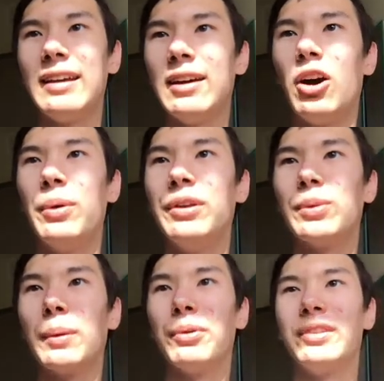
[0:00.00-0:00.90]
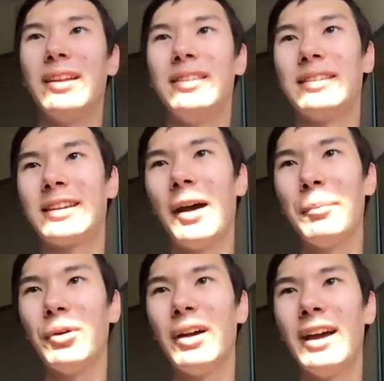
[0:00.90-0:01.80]
always represents, this
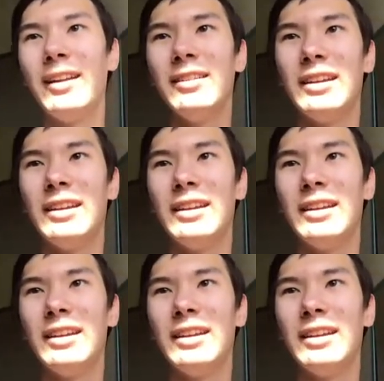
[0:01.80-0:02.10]
capital head